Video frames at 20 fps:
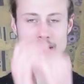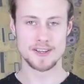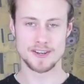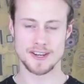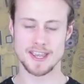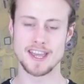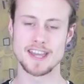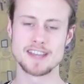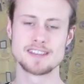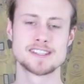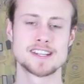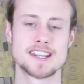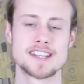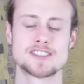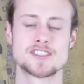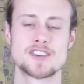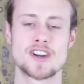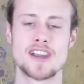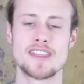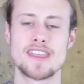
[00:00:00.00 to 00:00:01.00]
Okay, so
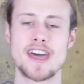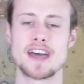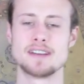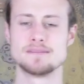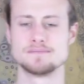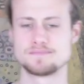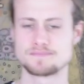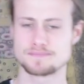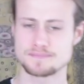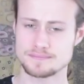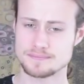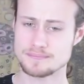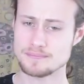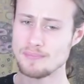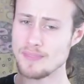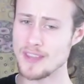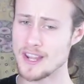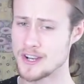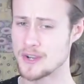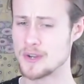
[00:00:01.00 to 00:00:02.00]
let's try that.
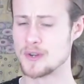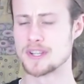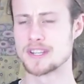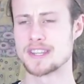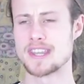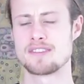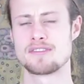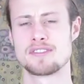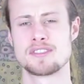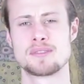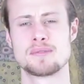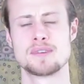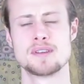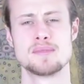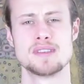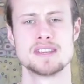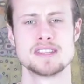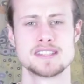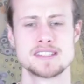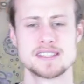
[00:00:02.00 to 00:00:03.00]
You're holding that for three
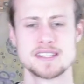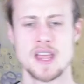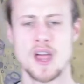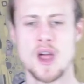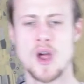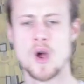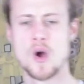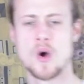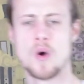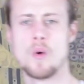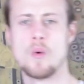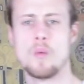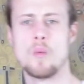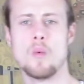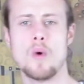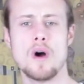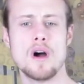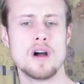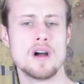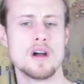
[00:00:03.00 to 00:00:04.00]
beats.
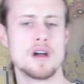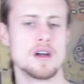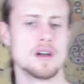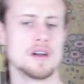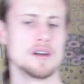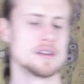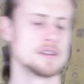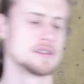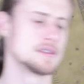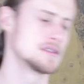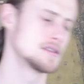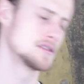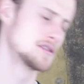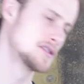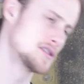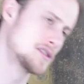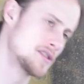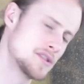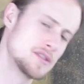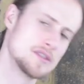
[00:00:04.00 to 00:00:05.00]
One,
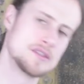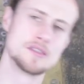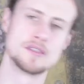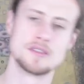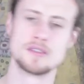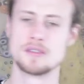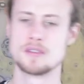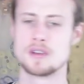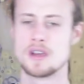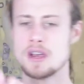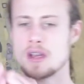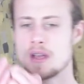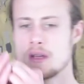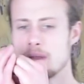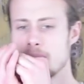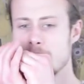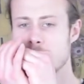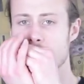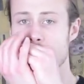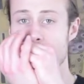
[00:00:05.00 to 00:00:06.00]
two,
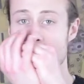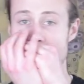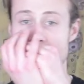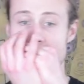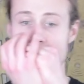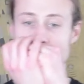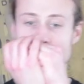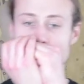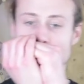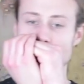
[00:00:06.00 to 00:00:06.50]
three.